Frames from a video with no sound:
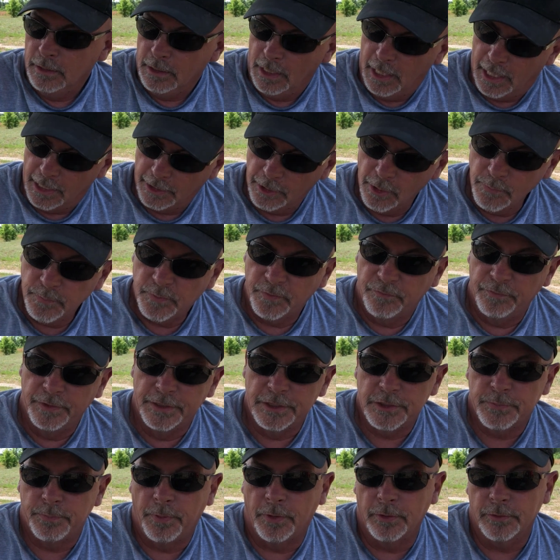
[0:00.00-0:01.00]
I'd hope to
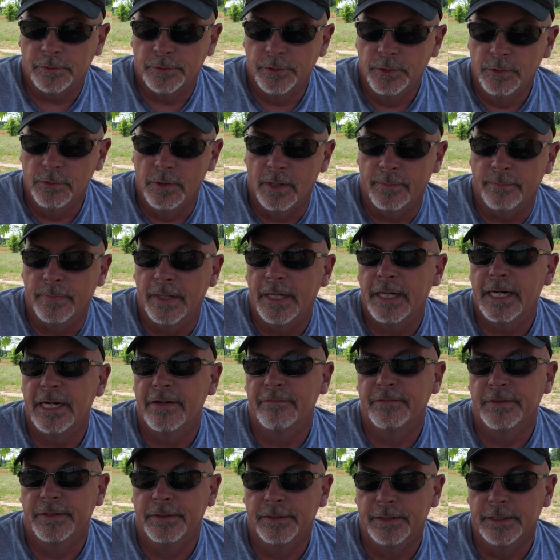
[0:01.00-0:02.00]
finish part 2 up by
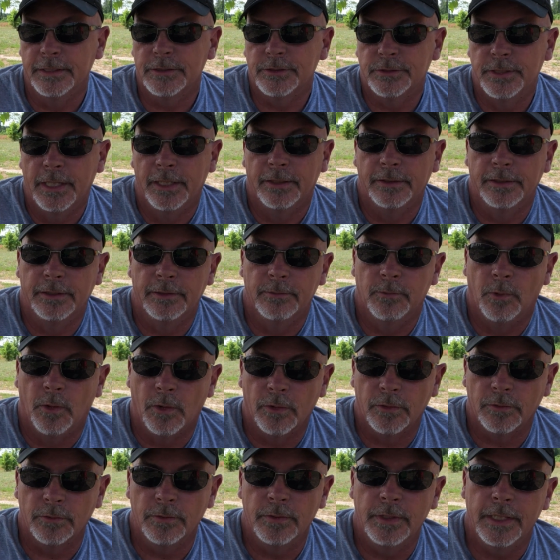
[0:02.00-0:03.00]
having this down in the
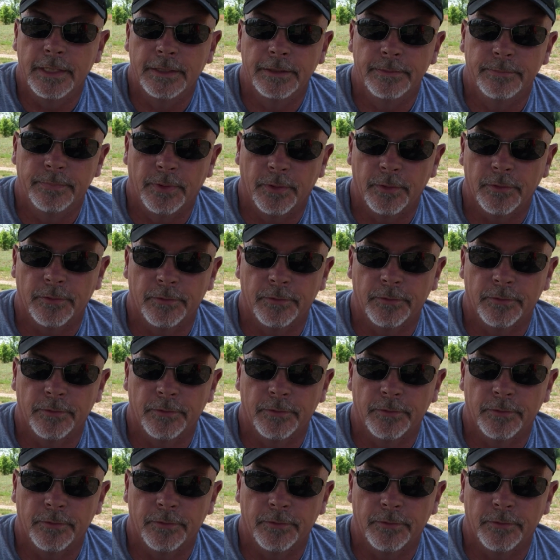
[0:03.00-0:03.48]
water, and in part